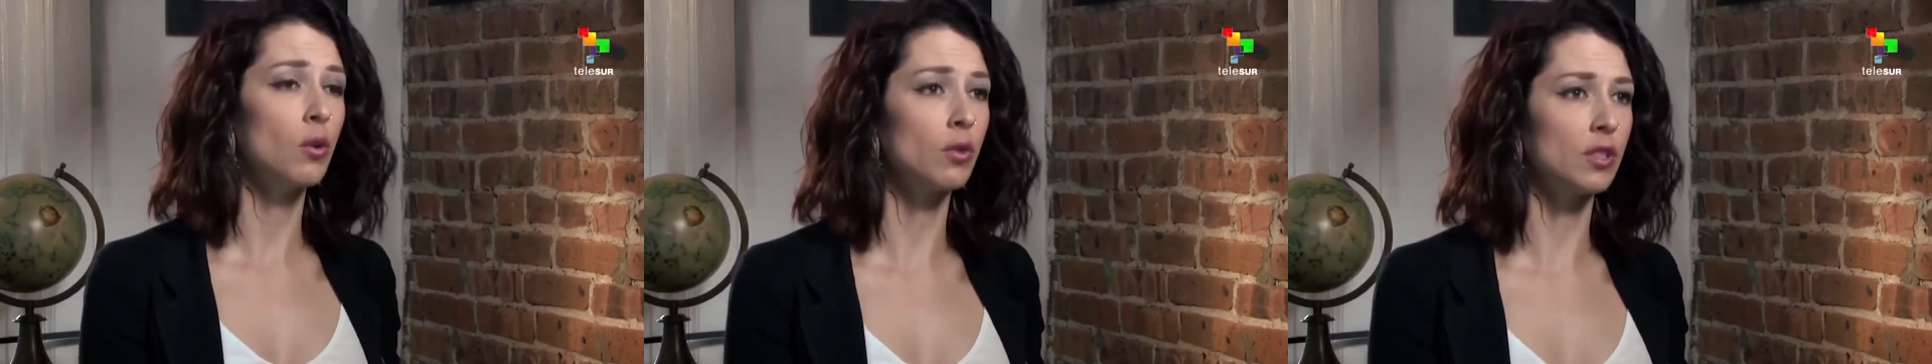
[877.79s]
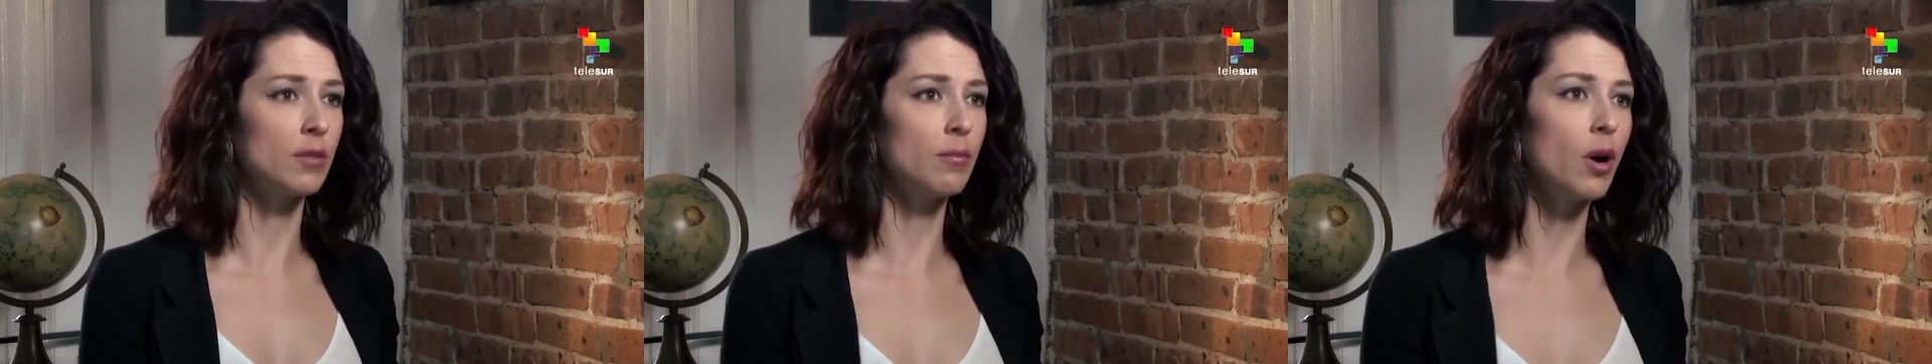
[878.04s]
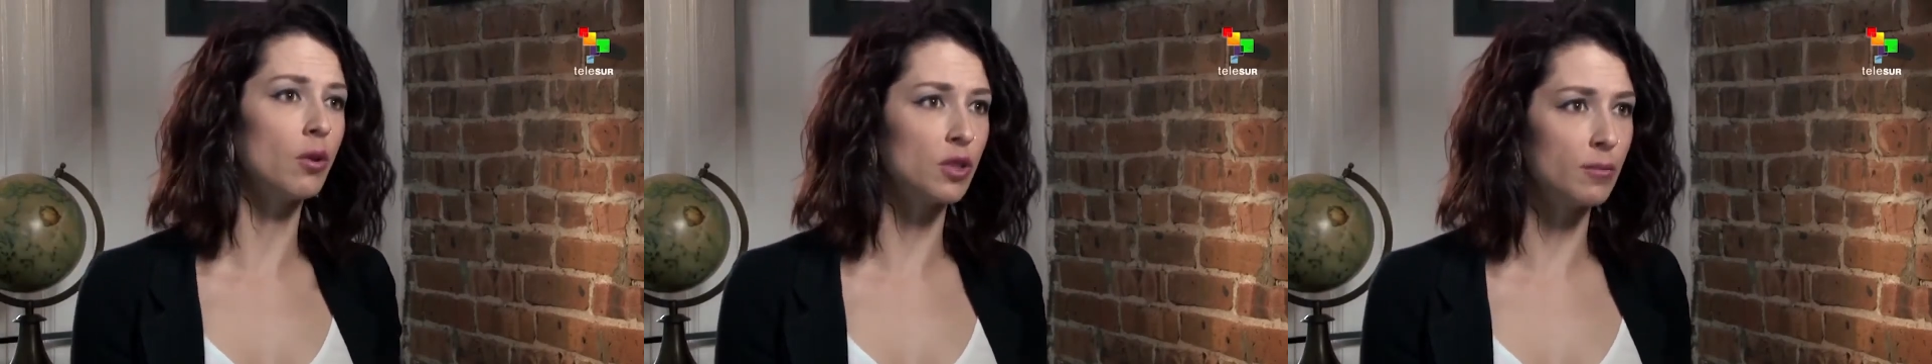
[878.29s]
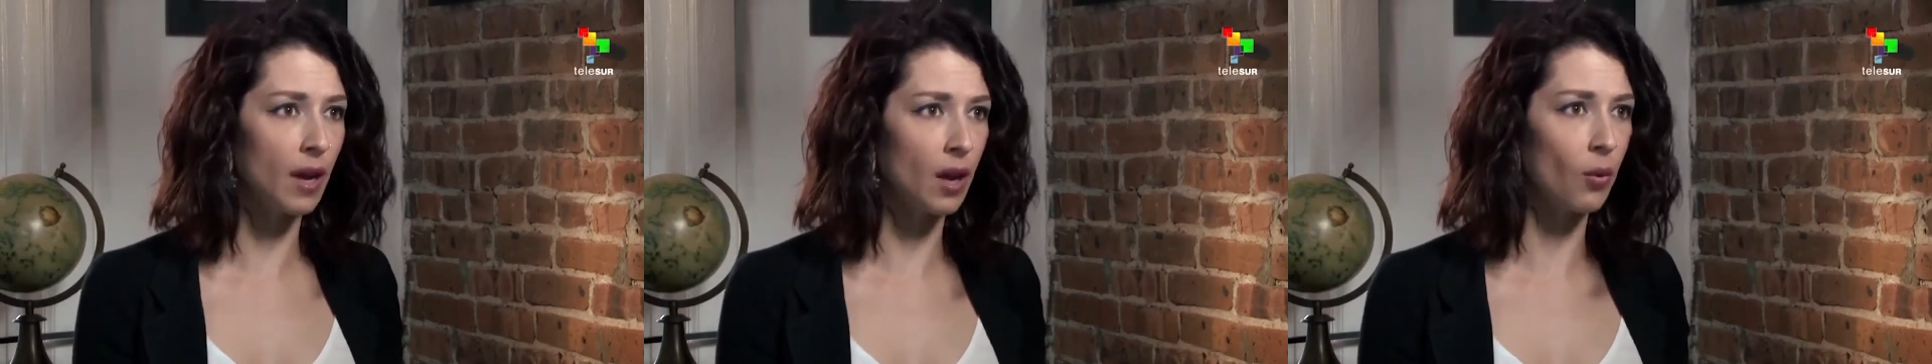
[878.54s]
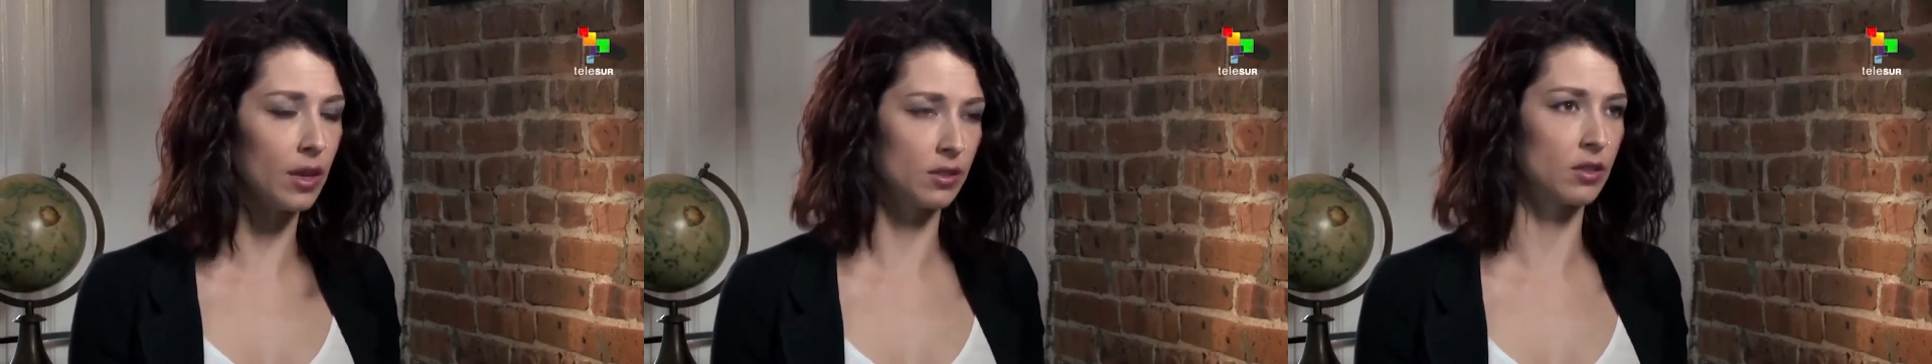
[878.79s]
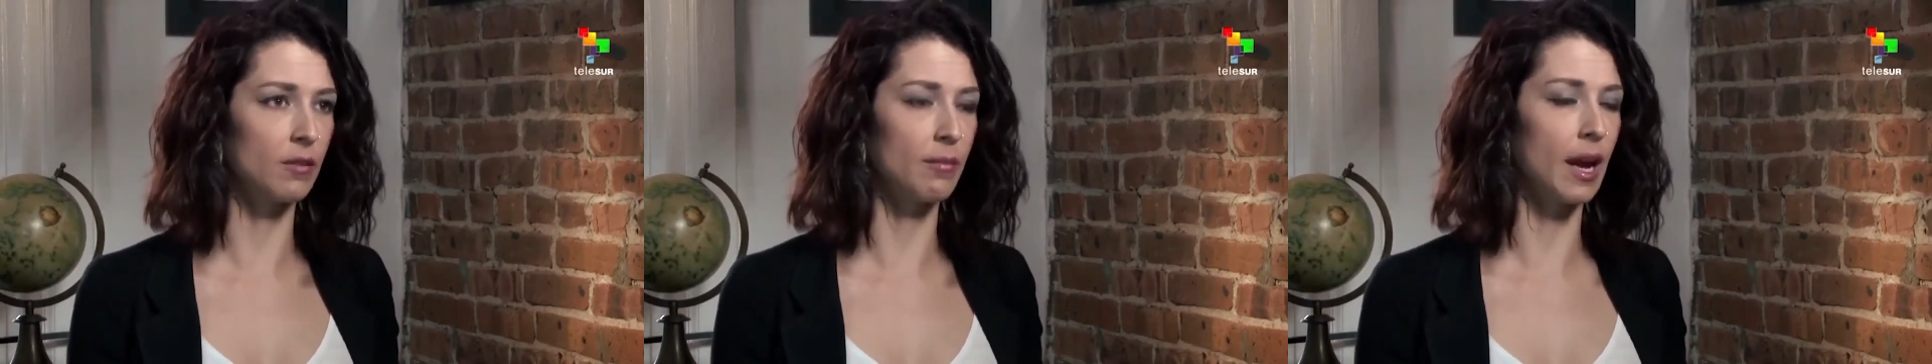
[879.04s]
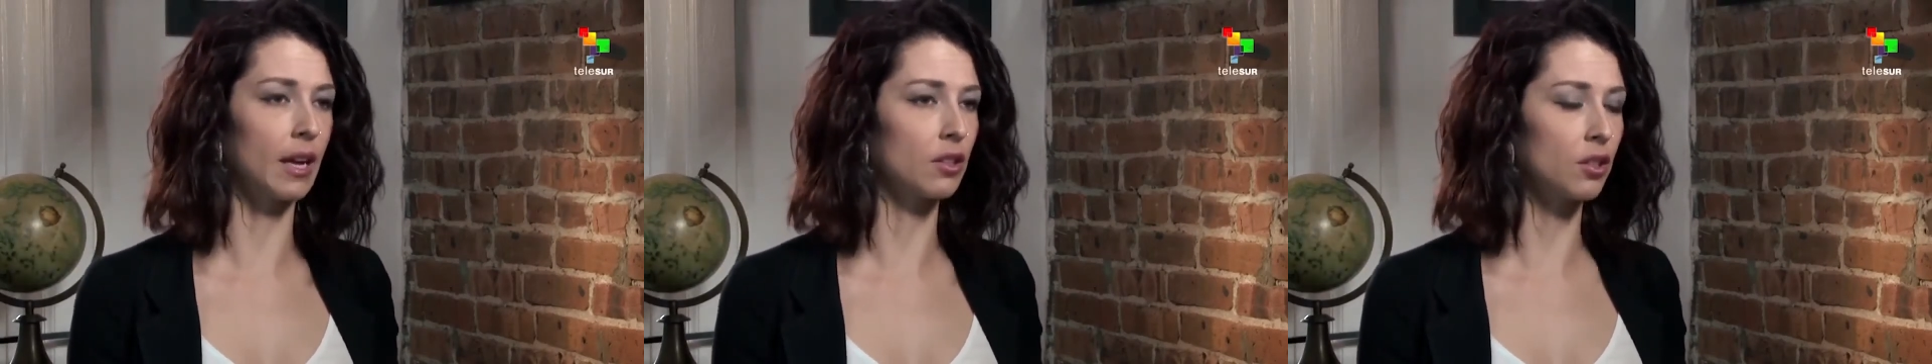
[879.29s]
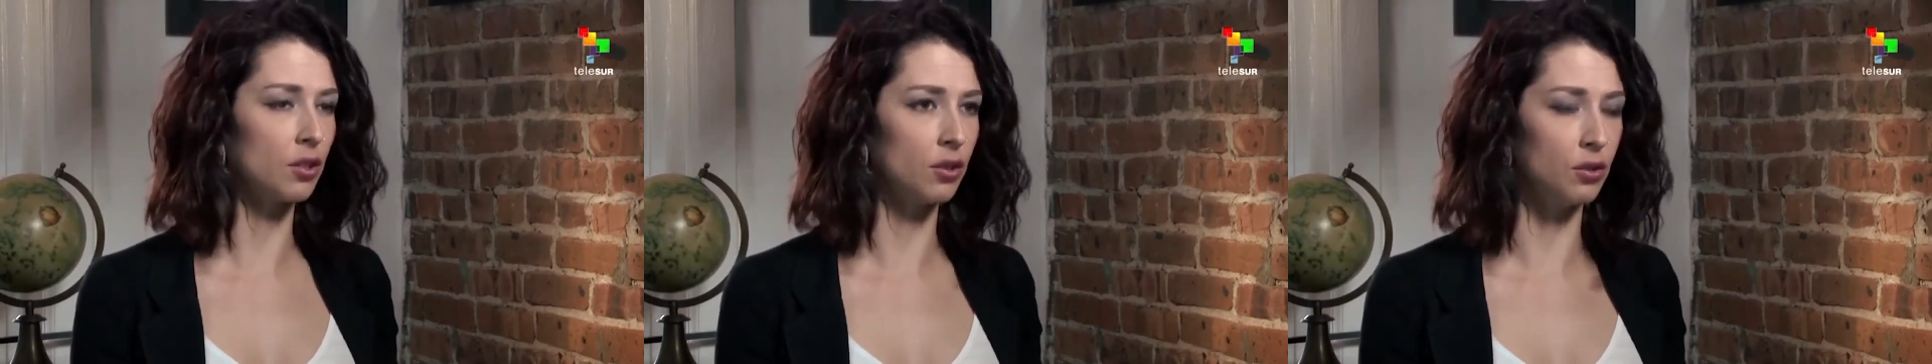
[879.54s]
was deposed by a
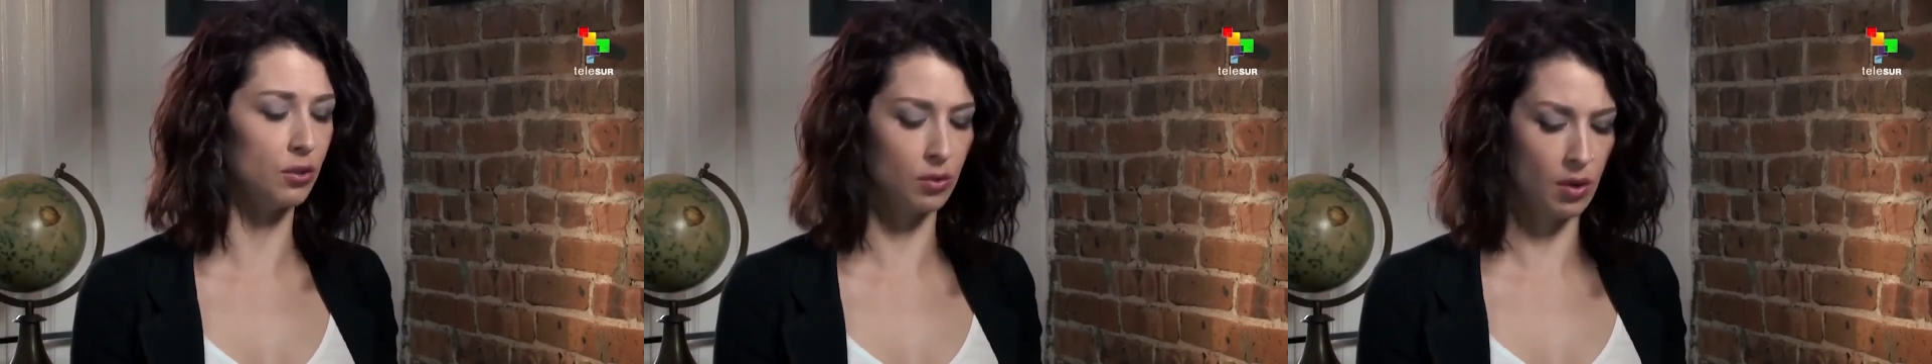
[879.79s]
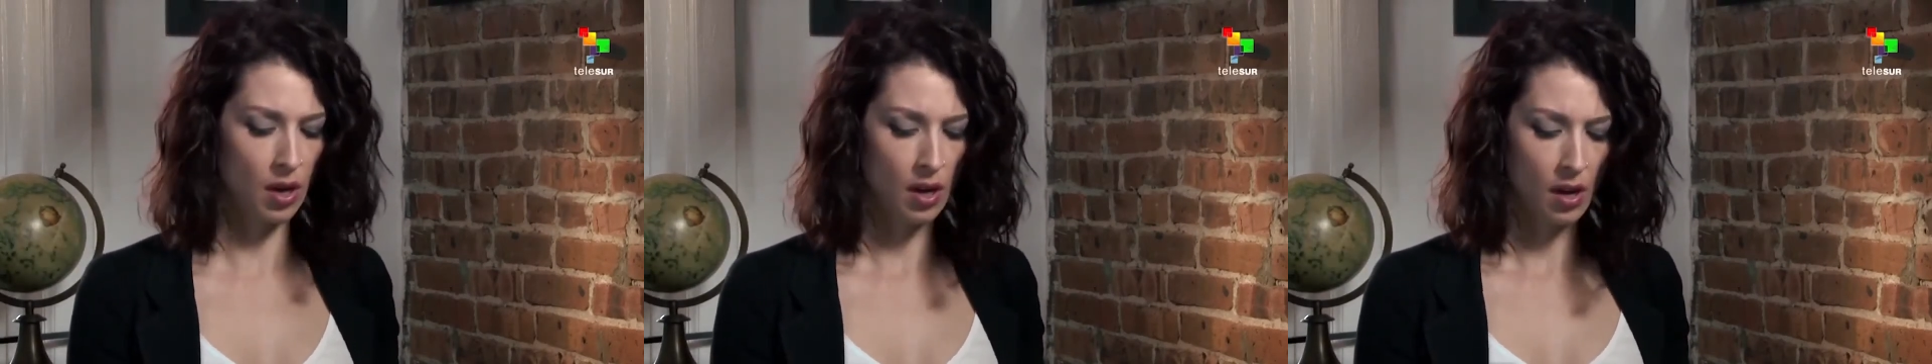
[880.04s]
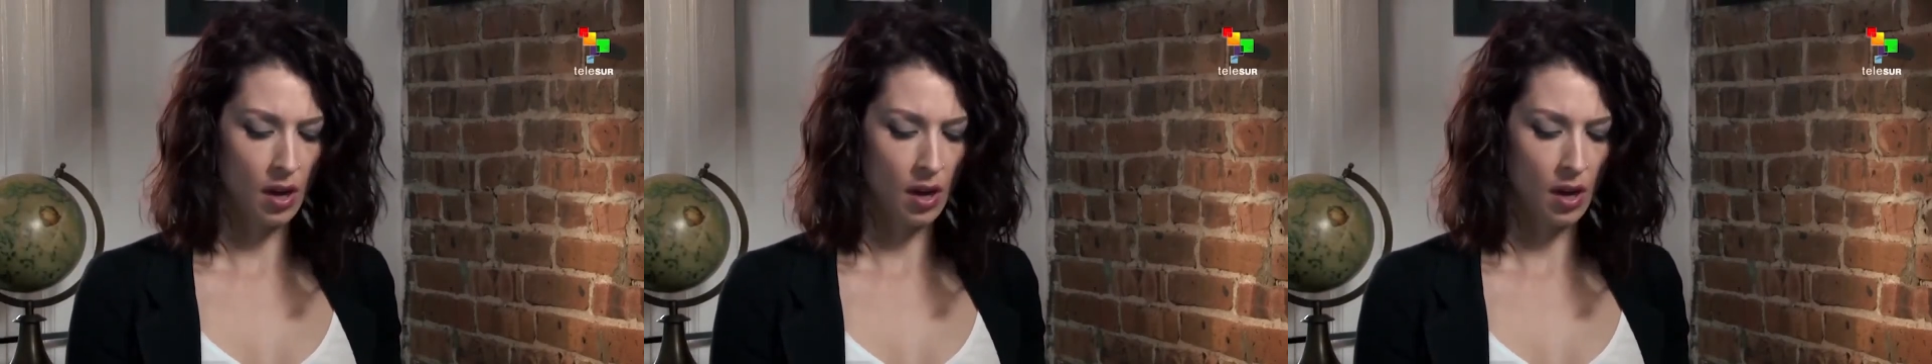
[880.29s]
Western-backed coup.